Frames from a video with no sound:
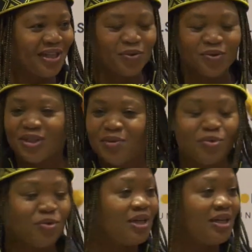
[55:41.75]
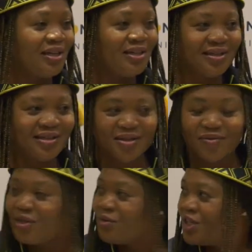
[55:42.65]
I could see Muki, the Dean
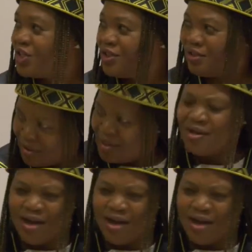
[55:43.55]
of Education,